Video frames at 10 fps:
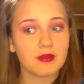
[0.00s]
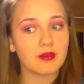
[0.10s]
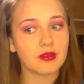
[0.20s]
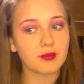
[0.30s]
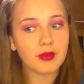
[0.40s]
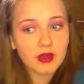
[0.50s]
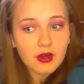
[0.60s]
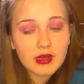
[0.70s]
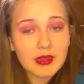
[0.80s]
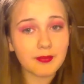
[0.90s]
And just,
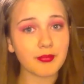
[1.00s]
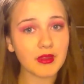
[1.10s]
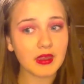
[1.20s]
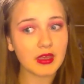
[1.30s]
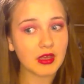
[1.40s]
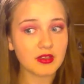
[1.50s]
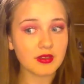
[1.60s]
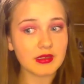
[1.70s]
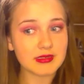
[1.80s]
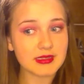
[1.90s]
oh, yep.
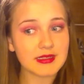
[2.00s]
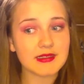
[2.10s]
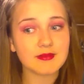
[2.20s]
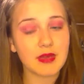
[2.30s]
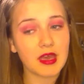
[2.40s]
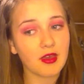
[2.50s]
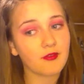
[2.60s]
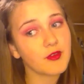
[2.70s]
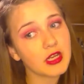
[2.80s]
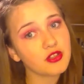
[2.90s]
So this is
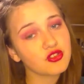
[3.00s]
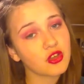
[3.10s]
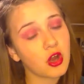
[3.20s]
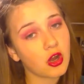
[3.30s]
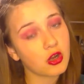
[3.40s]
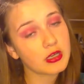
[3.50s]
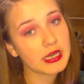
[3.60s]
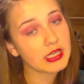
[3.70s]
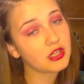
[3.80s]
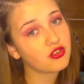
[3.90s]
my finished
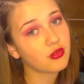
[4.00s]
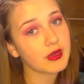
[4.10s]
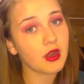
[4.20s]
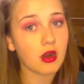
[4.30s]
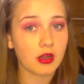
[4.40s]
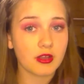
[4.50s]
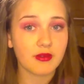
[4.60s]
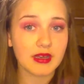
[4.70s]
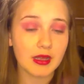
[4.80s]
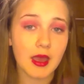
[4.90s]
1920
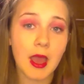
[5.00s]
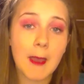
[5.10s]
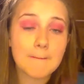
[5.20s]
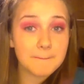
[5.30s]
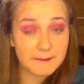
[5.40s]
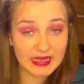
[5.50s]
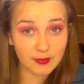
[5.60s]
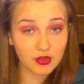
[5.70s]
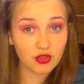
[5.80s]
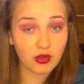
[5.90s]
Harley Quinn
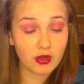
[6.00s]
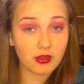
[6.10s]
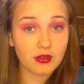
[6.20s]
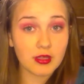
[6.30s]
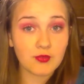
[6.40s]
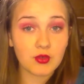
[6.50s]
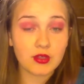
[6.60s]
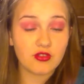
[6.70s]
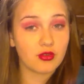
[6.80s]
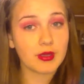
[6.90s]
makeup tutorial. If
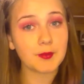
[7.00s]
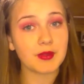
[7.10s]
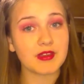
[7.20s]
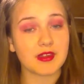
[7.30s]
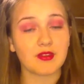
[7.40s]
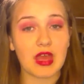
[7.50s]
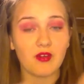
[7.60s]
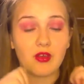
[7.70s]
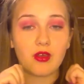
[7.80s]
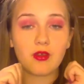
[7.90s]
you enjoyed, please give
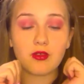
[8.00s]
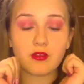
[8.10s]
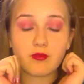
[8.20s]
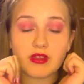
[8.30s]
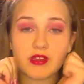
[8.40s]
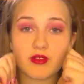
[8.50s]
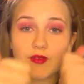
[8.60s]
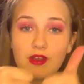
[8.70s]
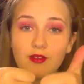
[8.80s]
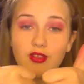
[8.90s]

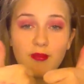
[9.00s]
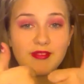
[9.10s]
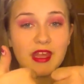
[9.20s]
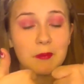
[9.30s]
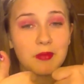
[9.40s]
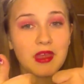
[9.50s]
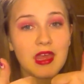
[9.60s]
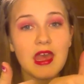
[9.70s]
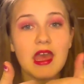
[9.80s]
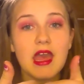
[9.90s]
the video a thumbs up.
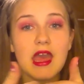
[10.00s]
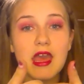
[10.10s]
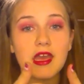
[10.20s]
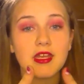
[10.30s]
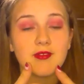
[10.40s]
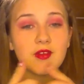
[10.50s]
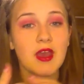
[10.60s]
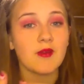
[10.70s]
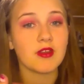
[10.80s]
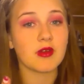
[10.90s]
And
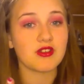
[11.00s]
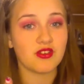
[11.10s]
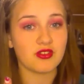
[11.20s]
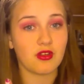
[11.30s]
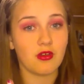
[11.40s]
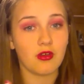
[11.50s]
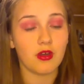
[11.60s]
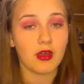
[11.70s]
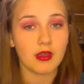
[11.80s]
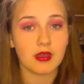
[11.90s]
if you have any questions
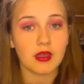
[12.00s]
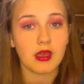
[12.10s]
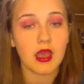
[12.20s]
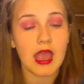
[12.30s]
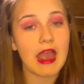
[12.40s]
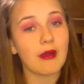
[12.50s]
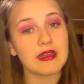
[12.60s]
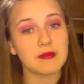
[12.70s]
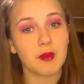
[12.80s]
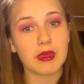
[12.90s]
on
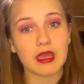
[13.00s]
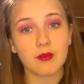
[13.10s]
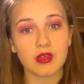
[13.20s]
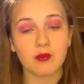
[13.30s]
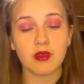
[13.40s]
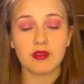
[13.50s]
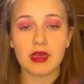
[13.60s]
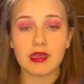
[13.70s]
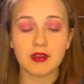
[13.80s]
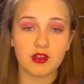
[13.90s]
how I did my makeup, you can
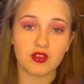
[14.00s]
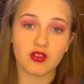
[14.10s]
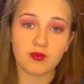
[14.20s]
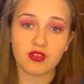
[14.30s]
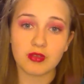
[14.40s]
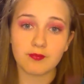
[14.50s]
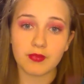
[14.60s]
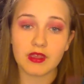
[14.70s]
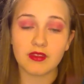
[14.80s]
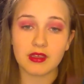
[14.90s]
put that in the
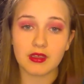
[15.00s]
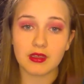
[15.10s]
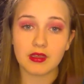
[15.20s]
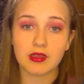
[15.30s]
description in